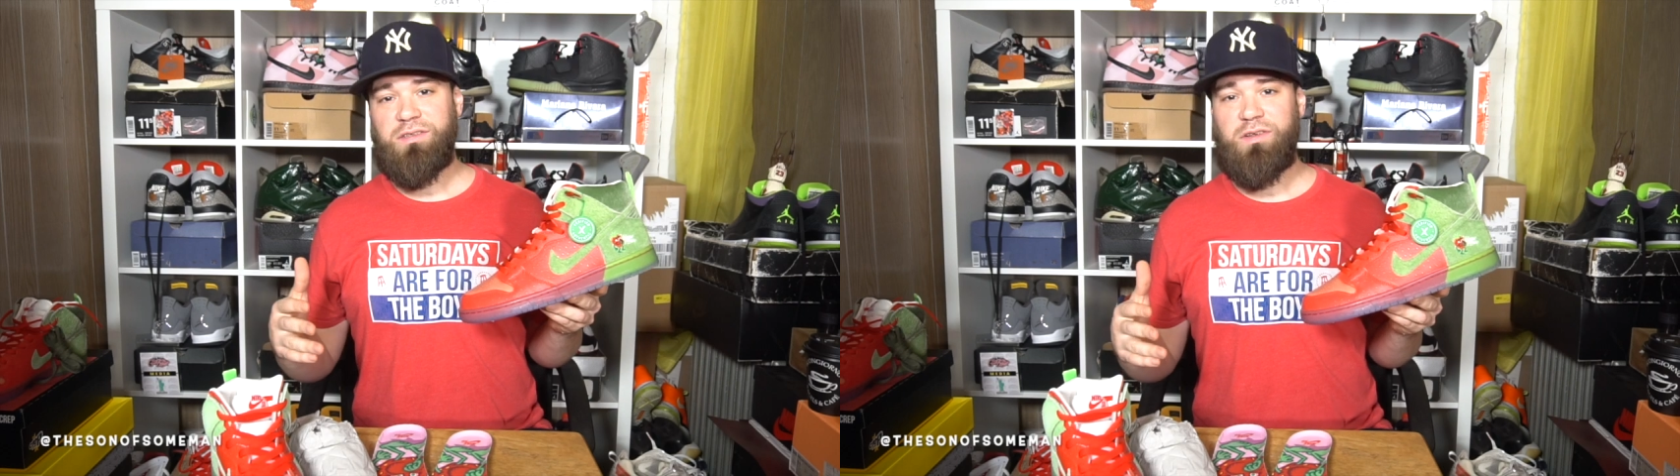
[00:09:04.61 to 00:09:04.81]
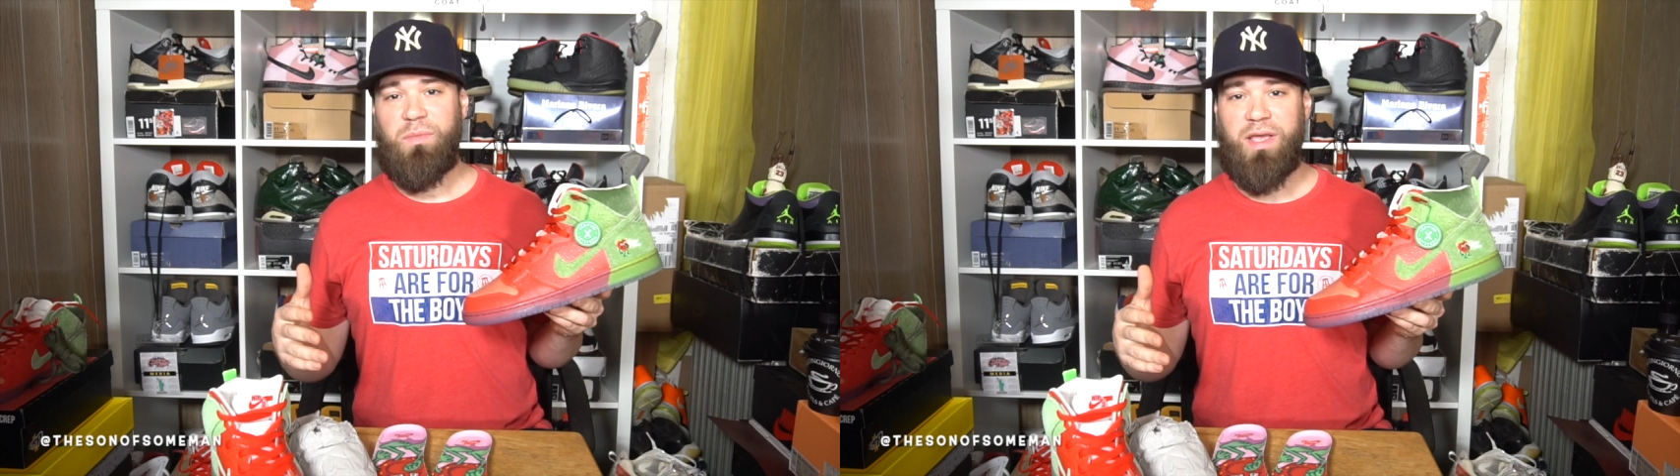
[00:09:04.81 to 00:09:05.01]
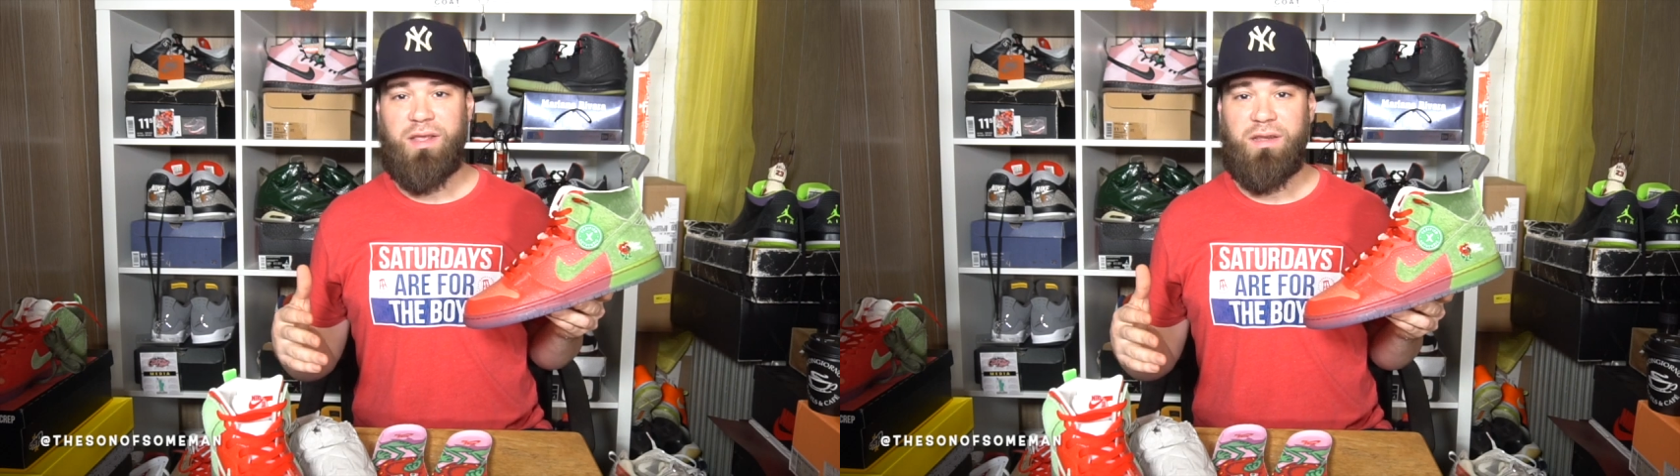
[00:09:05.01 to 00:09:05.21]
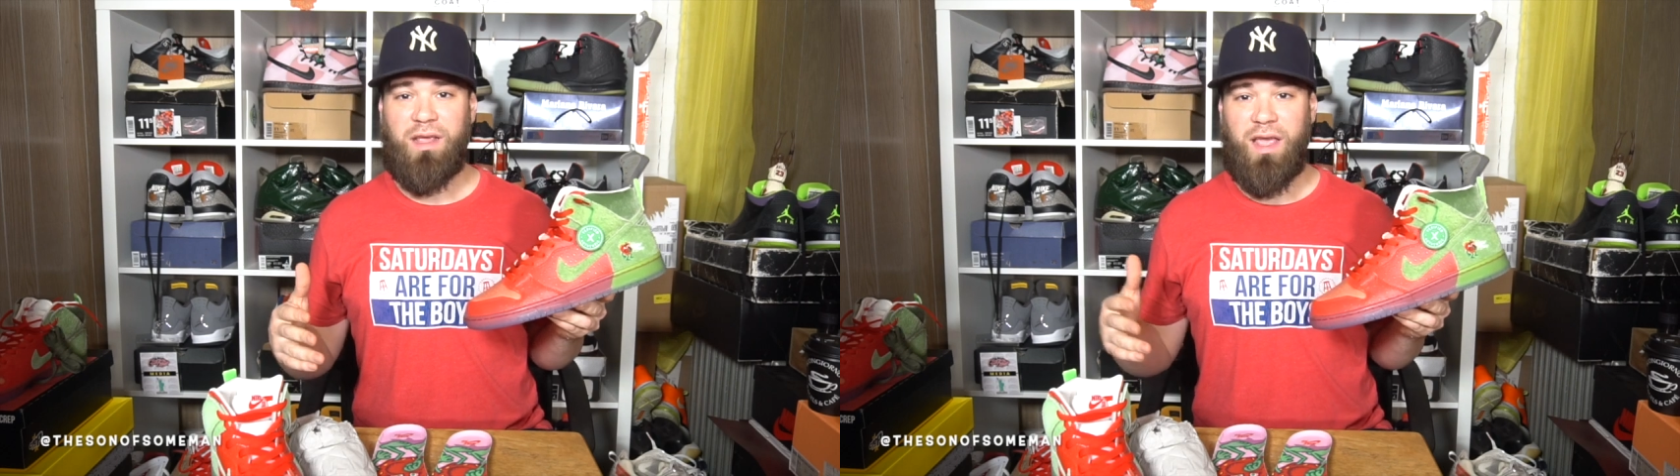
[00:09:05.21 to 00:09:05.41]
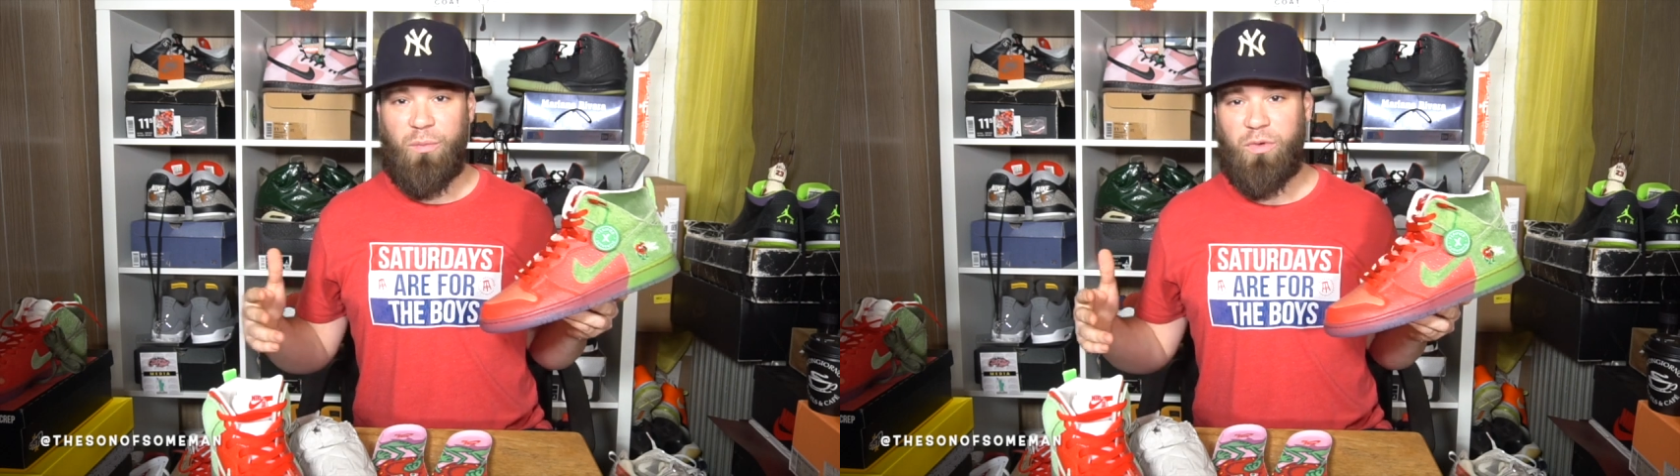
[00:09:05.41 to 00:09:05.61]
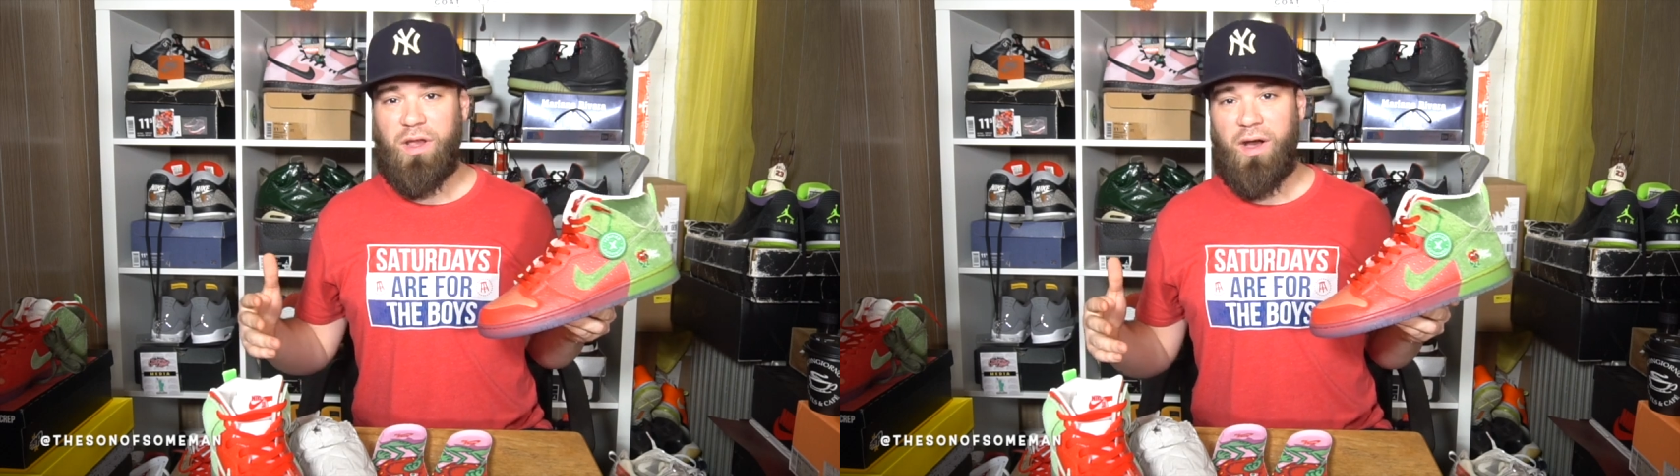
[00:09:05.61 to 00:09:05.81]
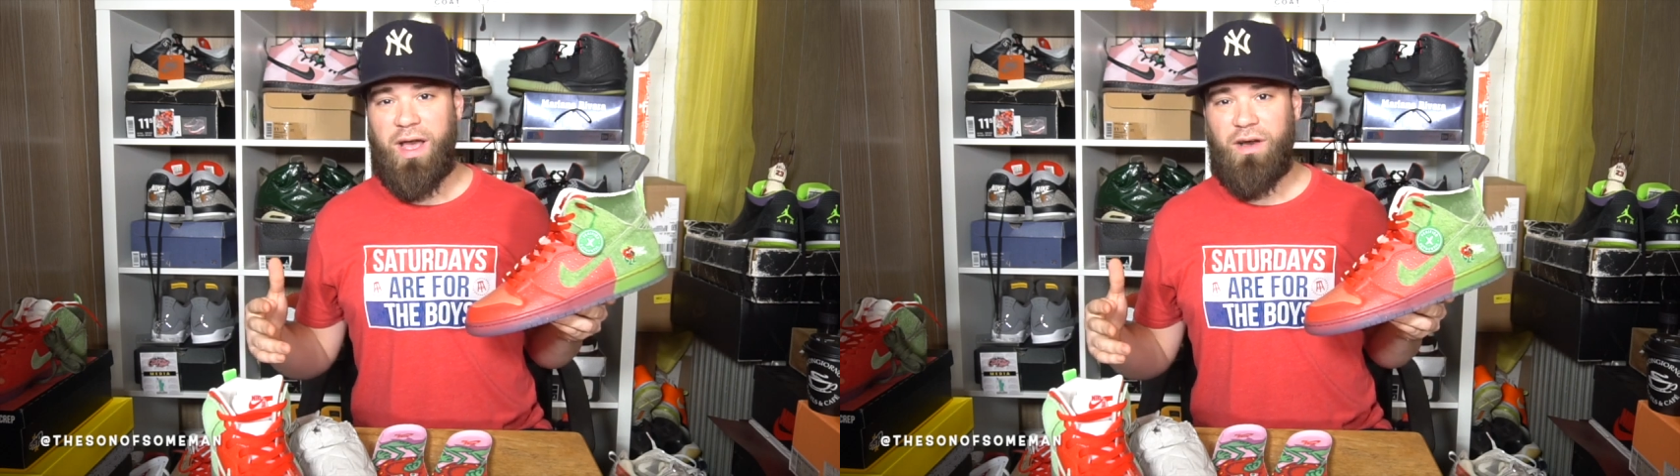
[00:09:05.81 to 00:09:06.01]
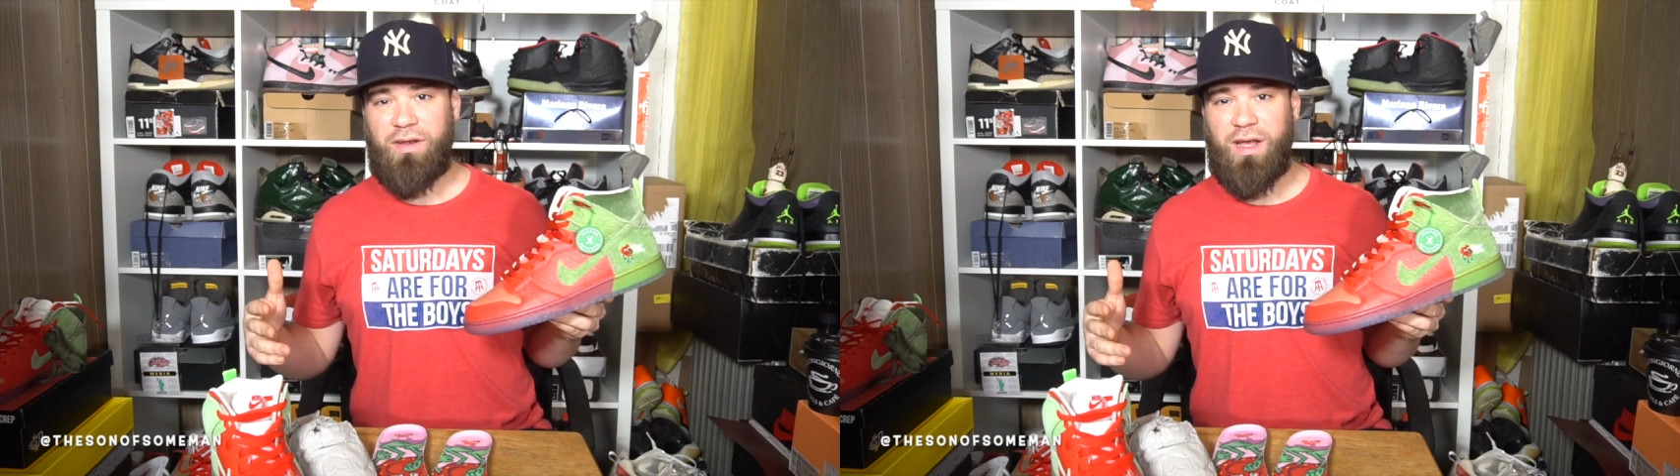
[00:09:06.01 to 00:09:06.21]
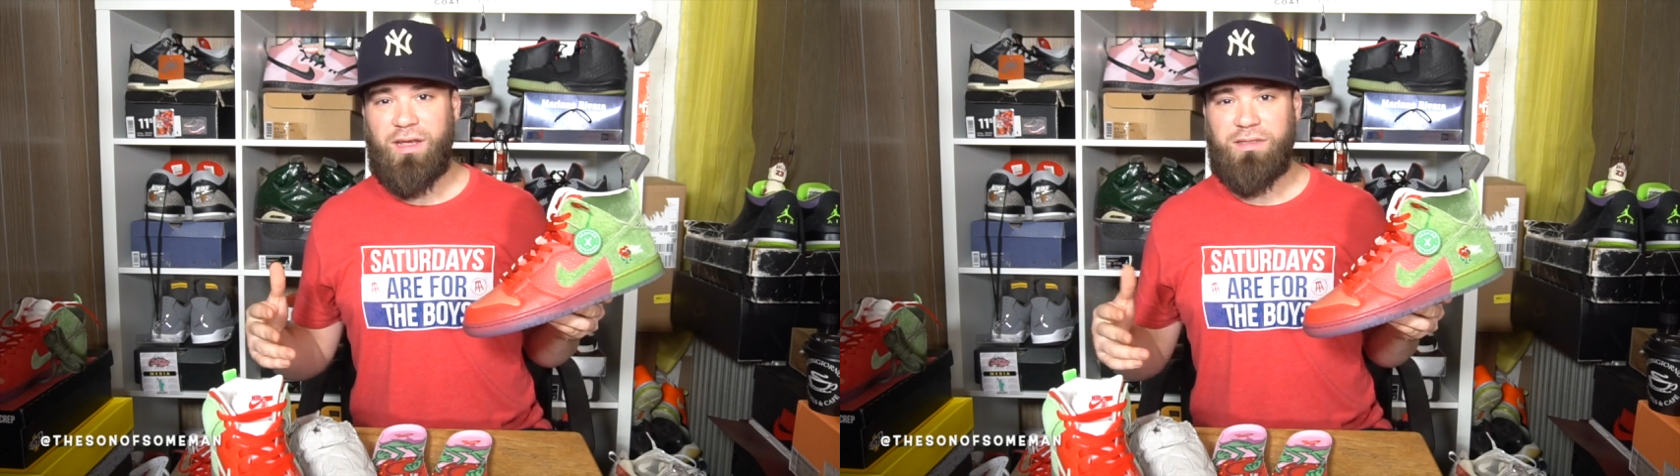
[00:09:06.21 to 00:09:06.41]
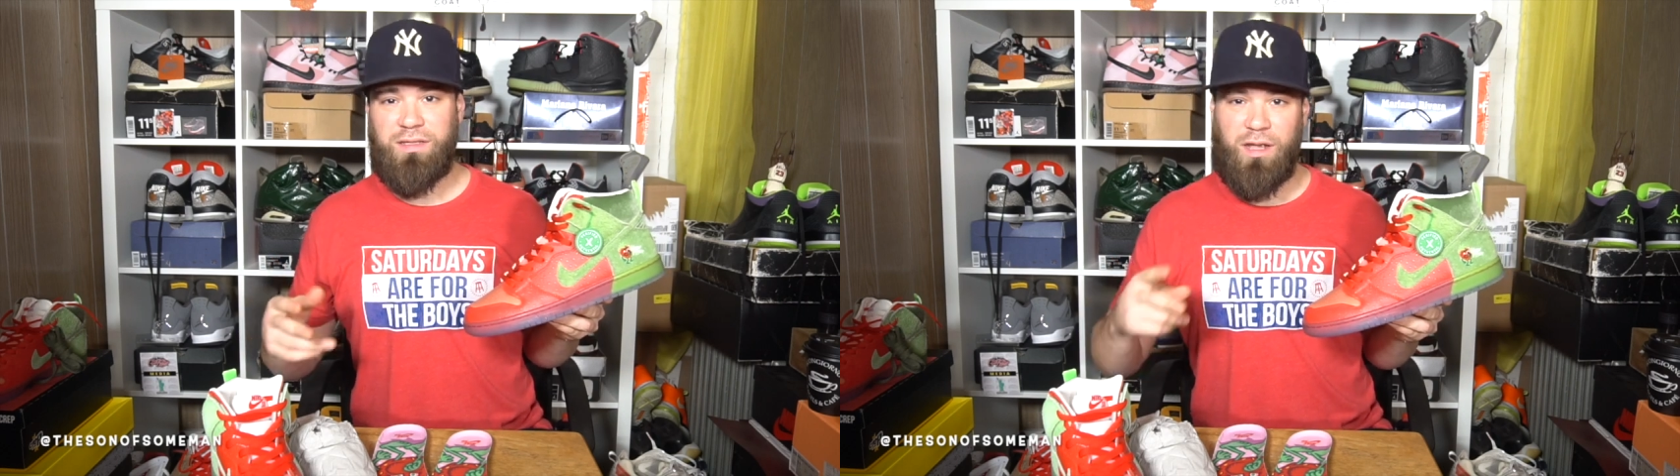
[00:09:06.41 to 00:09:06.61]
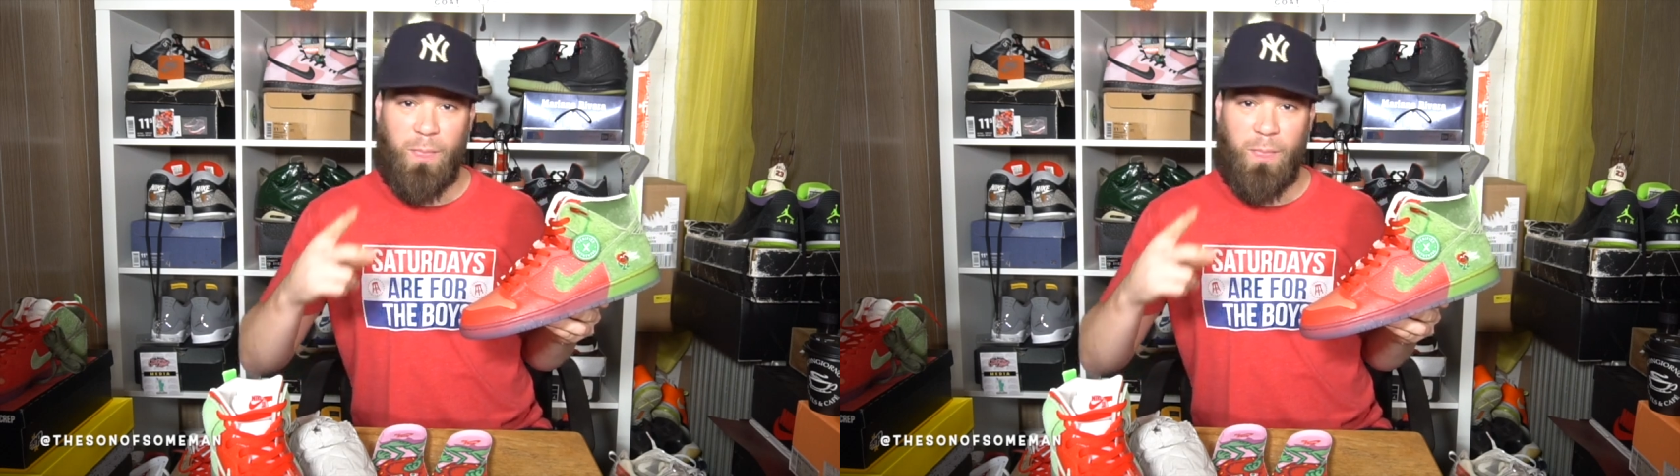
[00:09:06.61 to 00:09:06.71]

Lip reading: of some man, and we are out, guys.